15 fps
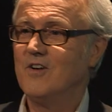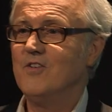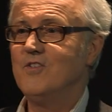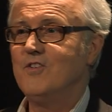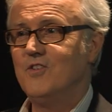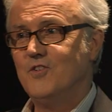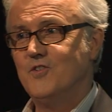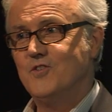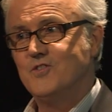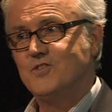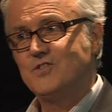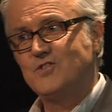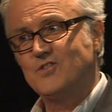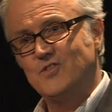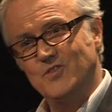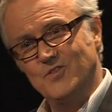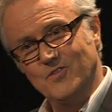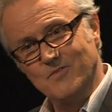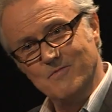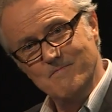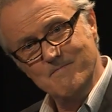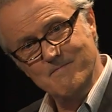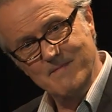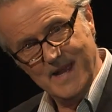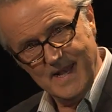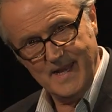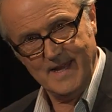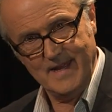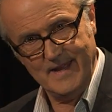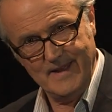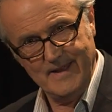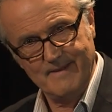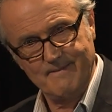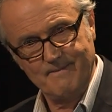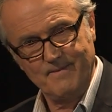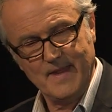don't use too many.